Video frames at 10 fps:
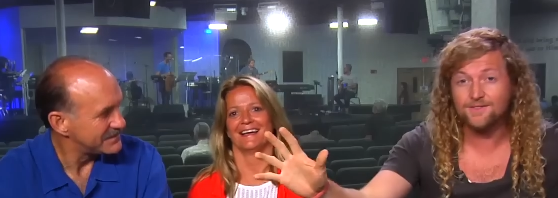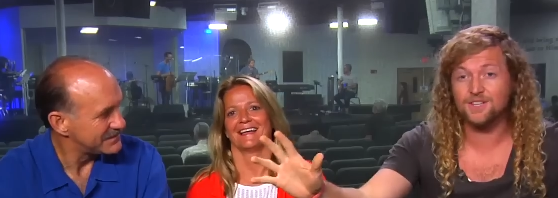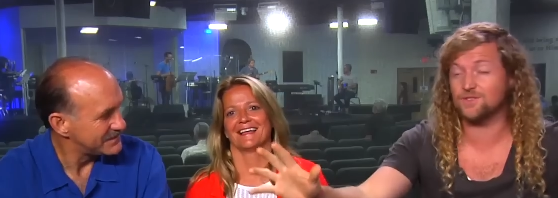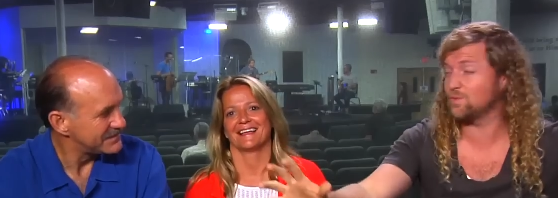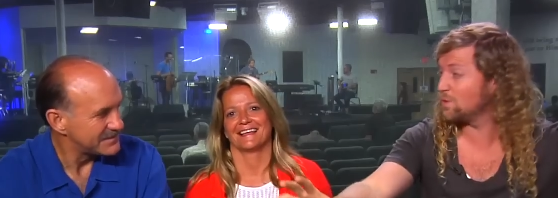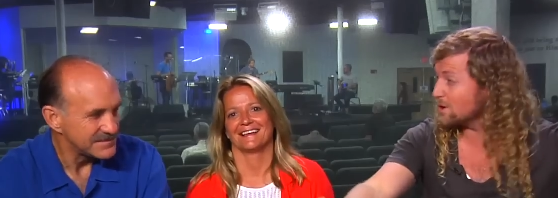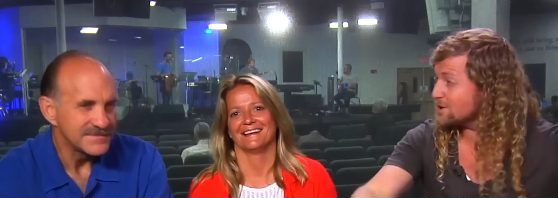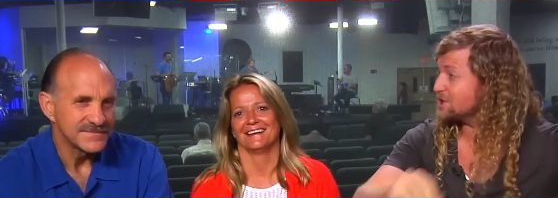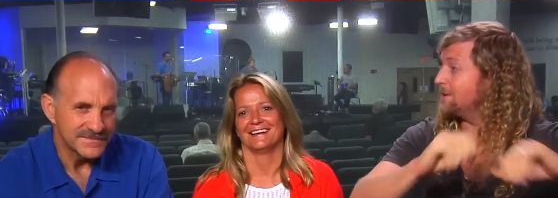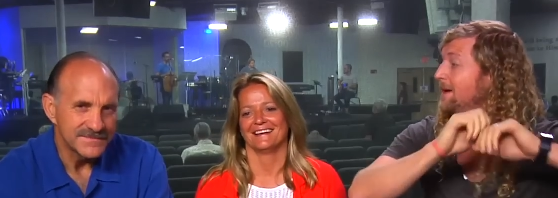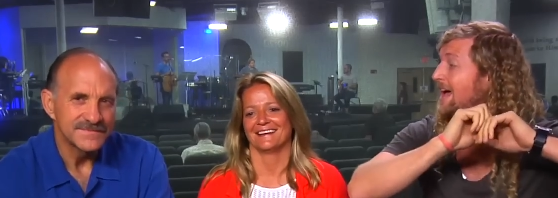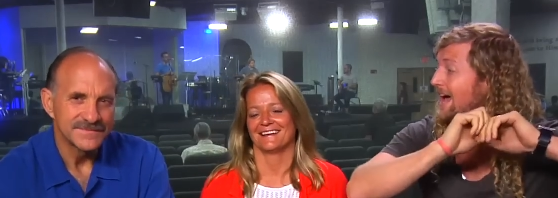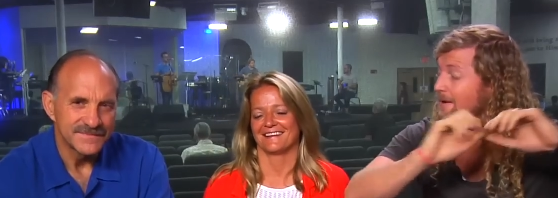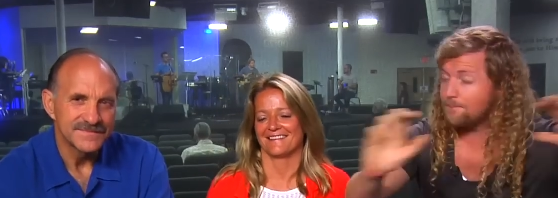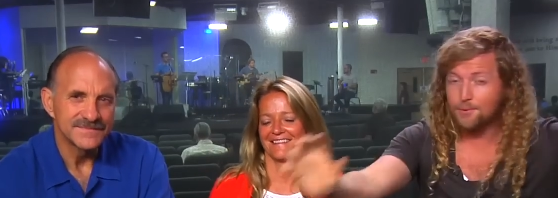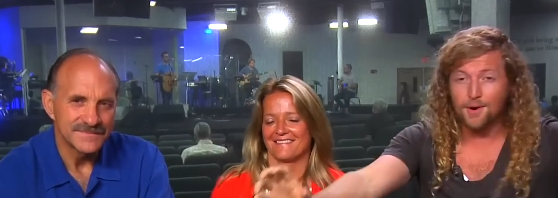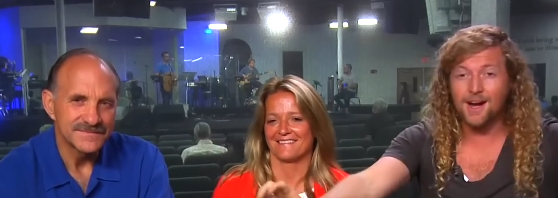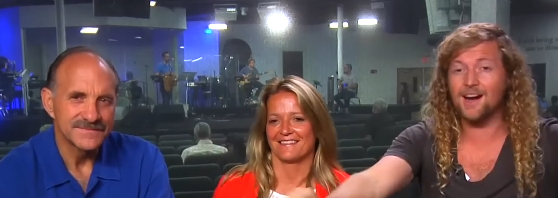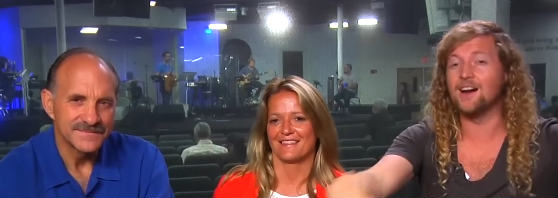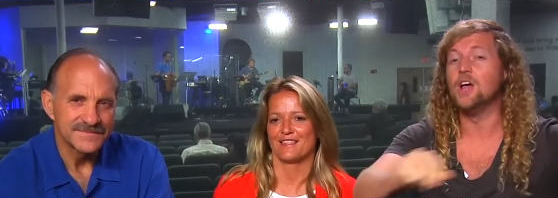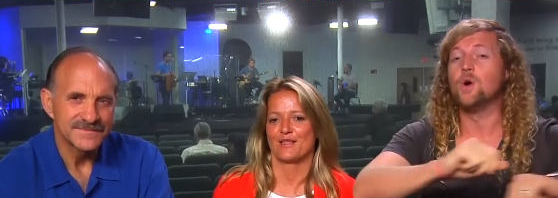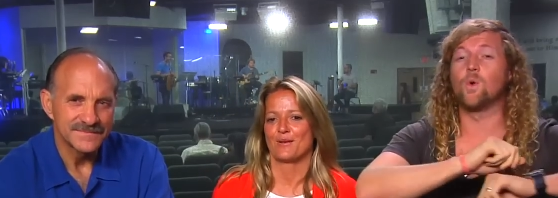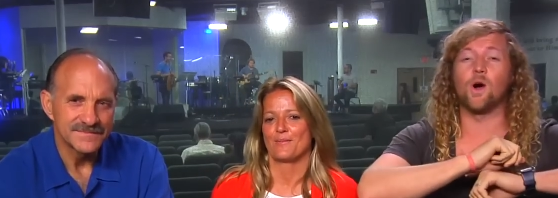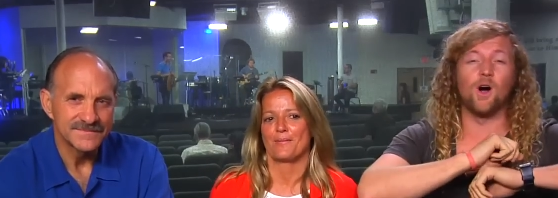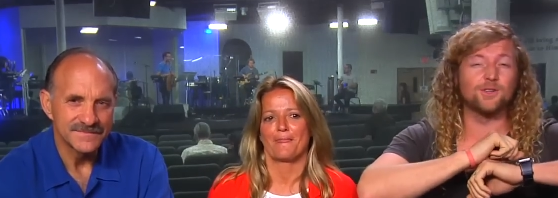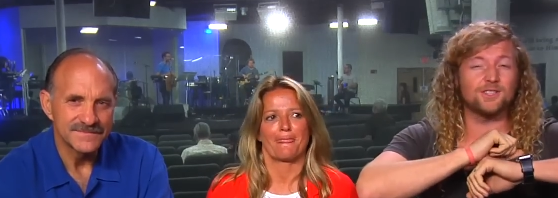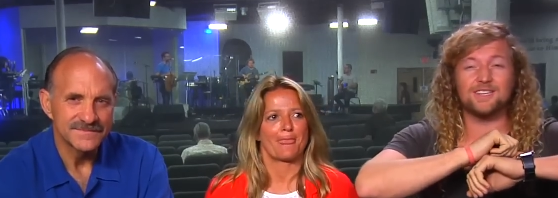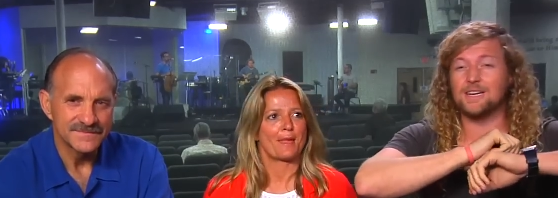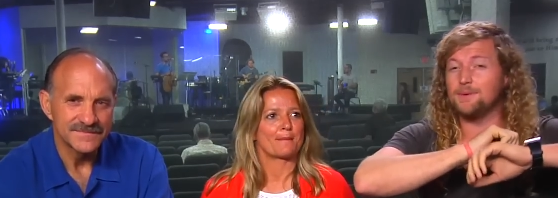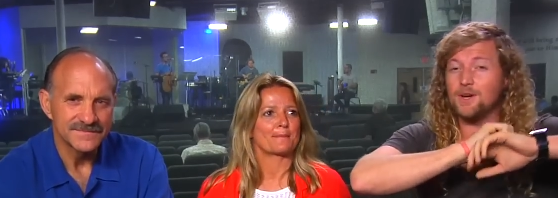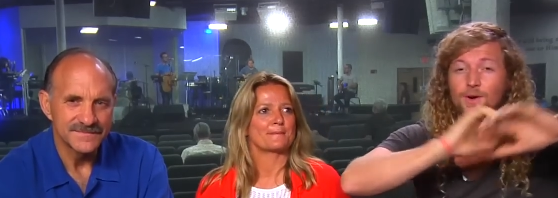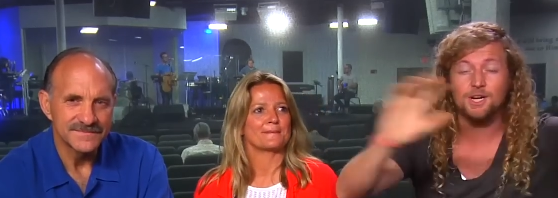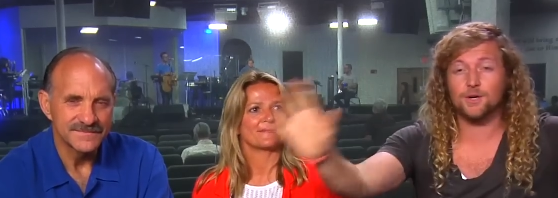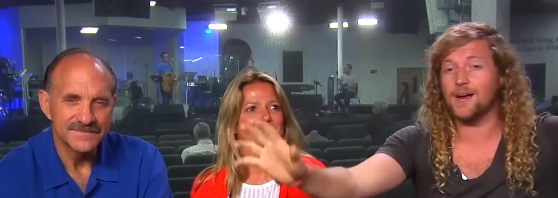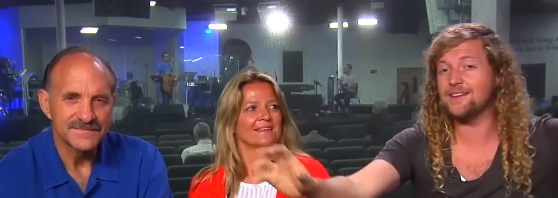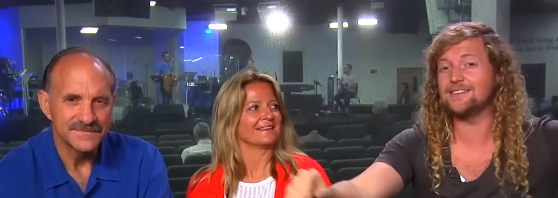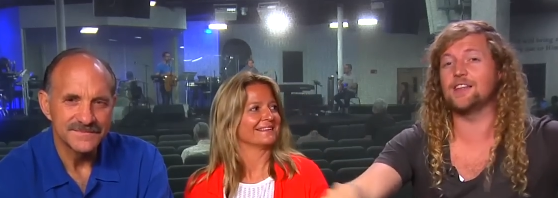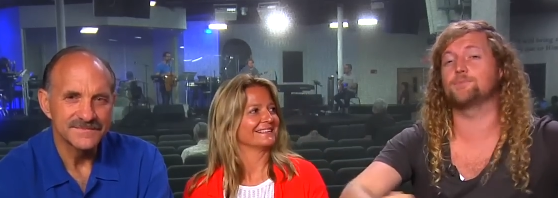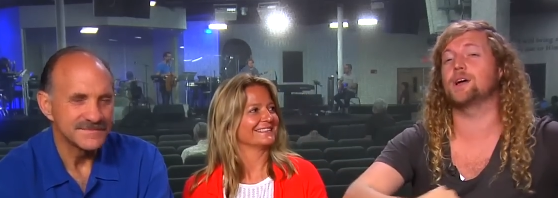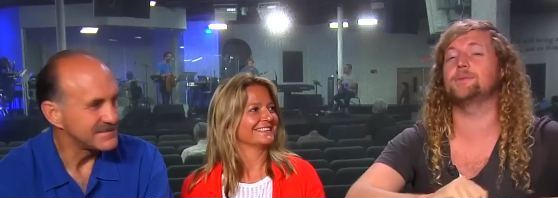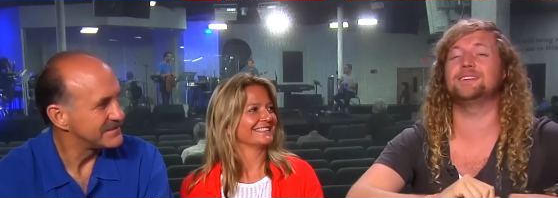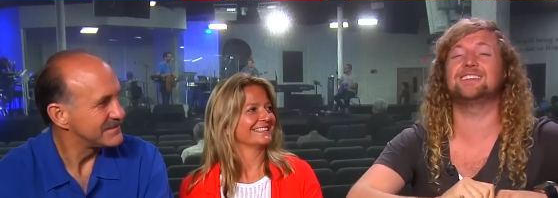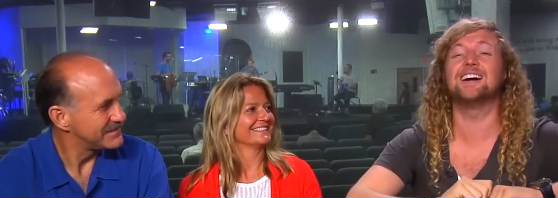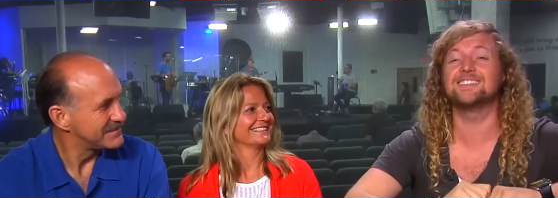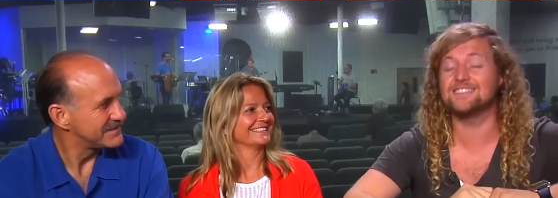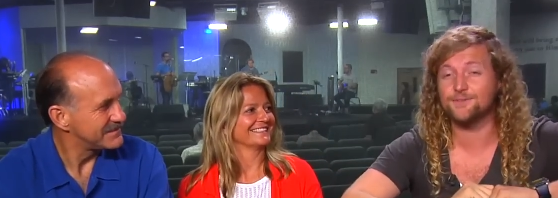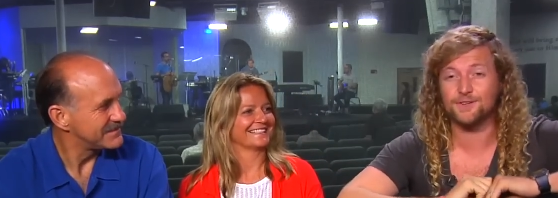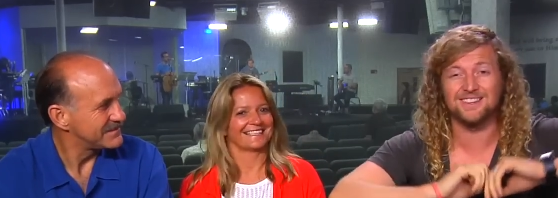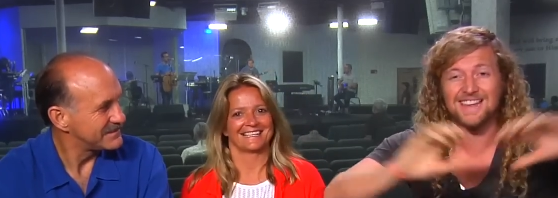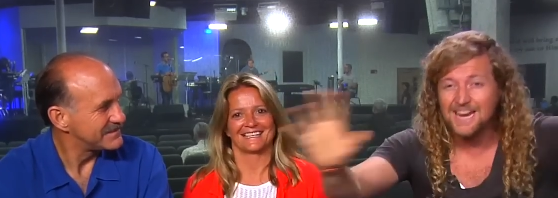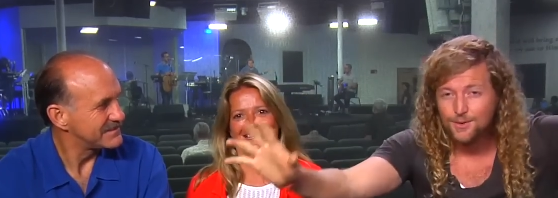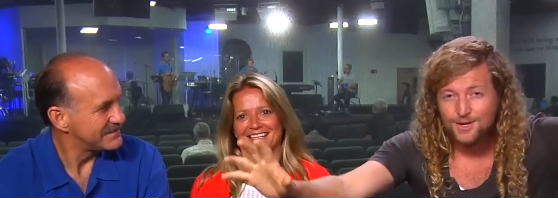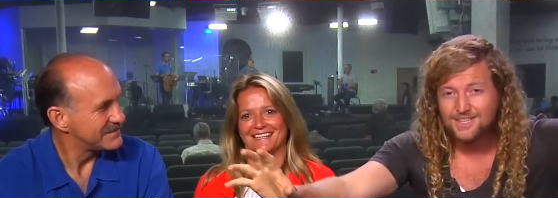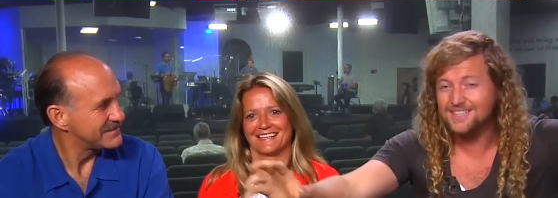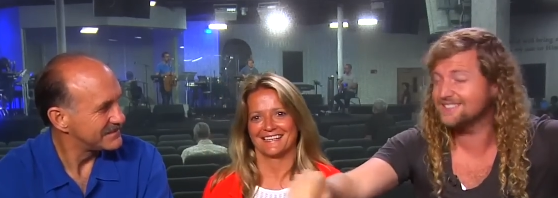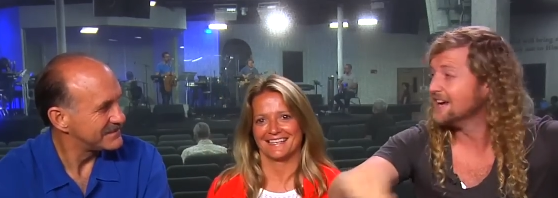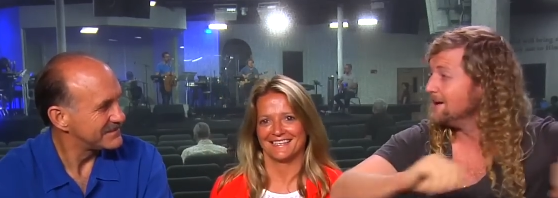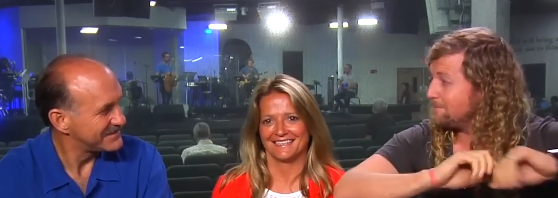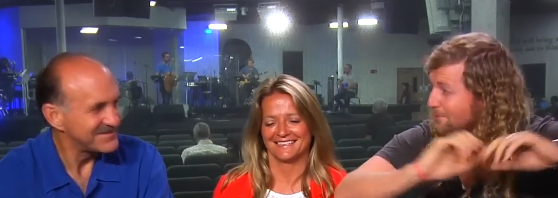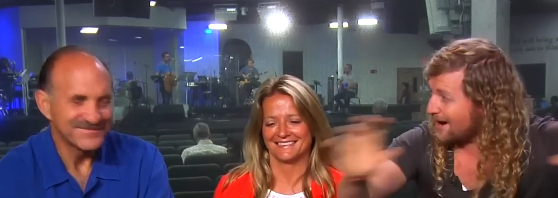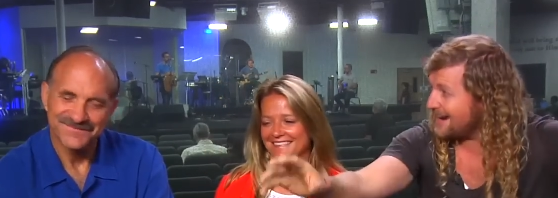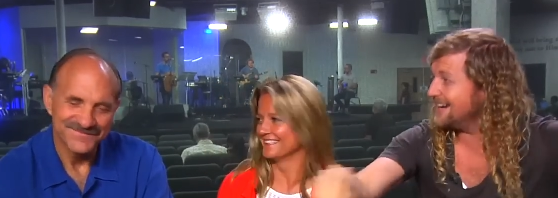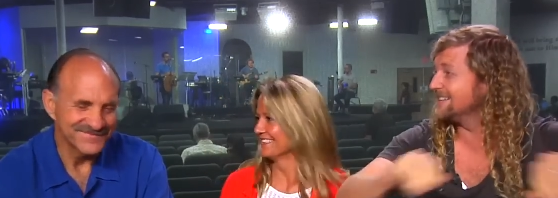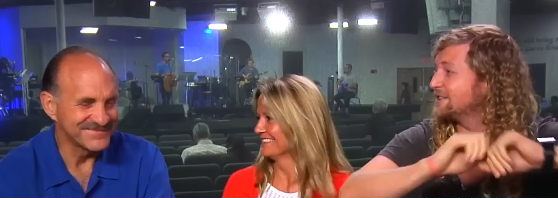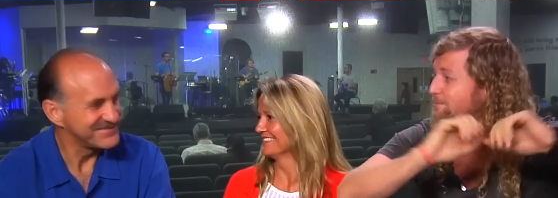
Speaker 1: of just worship and prayer we're all just going to be going crazy there'll probably be tons of different languages prayed and mm.